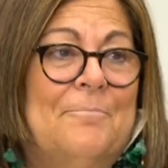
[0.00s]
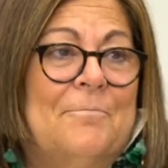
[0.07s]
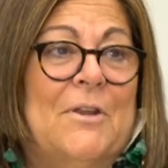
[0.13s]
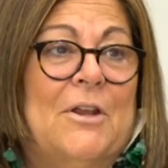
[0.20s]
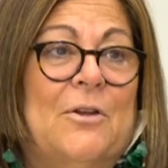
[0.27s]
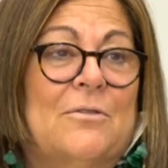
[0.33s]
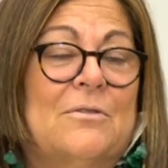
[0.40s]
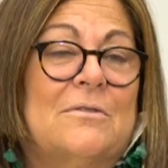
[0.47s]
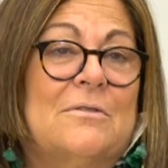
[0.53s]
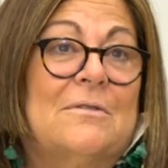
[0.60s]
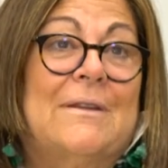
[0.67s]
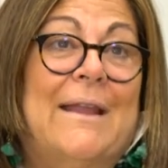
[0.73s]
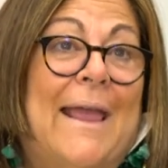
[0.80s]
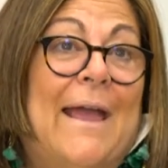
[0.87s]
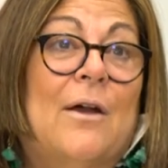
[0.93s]
You know,
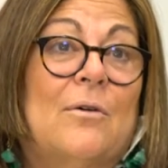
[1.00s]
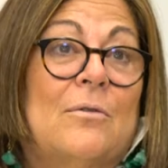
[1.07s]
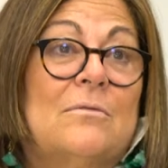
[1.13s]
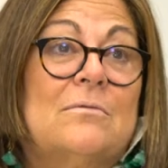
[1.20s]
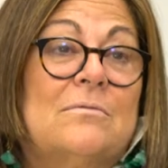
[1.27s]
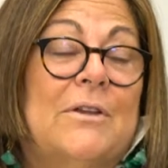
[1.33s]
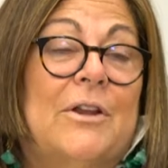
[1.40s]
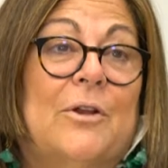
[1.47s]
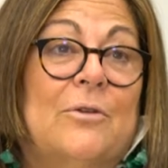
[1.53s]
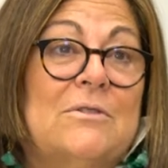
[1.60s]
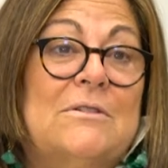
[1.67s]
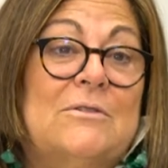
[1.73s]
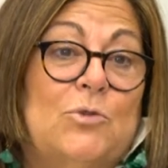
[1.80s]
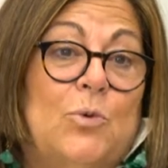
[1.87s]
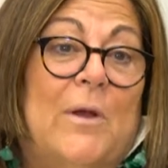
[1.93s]
now, you know,
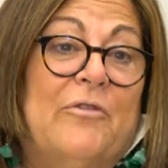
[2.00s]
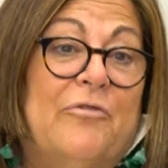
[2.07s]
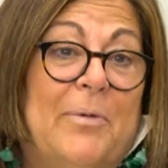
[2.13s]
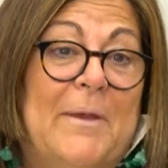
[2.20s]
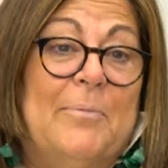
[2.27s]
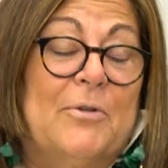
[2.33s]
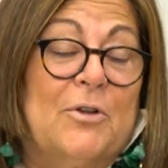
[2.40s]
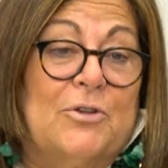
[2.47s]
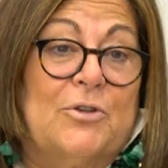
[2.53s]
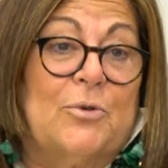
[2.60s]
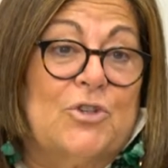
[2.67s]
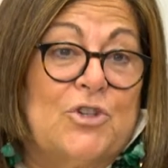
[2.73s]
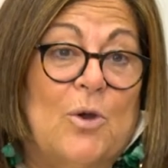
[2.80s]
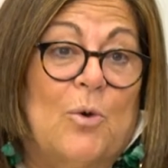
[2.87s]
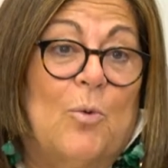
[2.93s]
12 people could do a
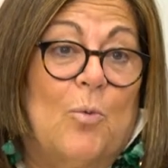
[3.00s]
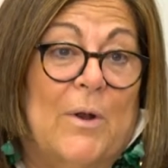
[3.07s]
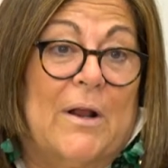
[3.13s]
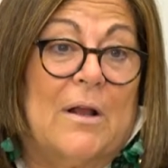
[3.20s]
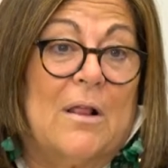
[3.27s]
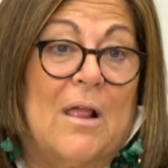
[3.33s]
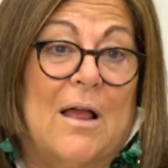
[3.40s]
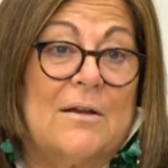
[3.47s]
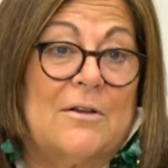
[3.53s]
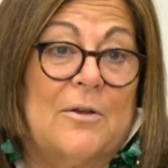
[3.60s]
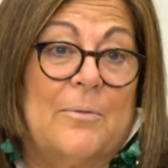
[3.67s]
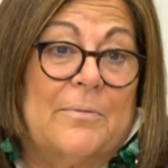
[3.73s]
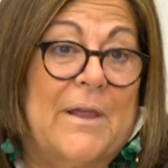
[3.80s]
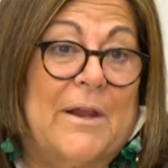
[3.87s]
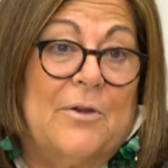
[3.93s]
show at 1 o'clock.
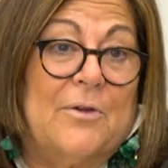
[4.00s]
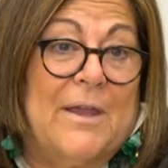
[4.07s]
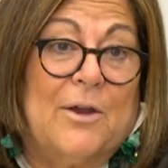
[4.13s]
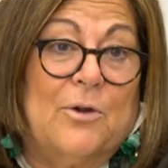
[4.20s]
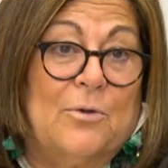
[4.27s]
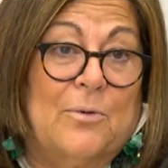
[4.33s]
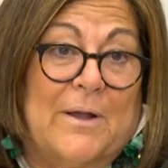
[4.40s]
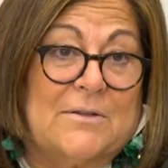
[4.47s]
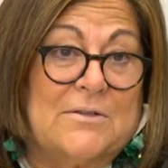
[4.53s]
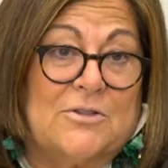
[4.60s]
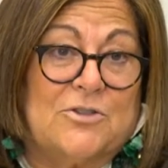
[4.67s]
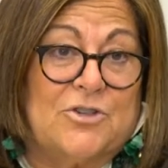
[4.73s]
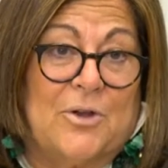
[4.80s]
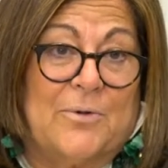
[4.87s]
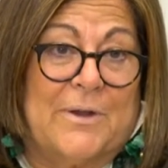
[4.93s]
No, they don't care who else is
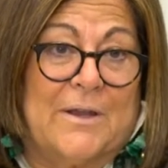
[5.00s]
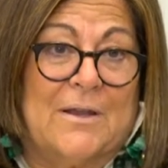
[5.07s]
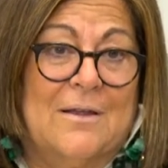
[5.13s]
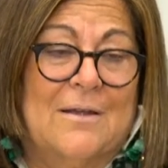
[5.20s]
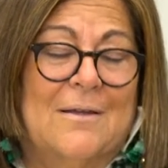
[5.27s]
showing.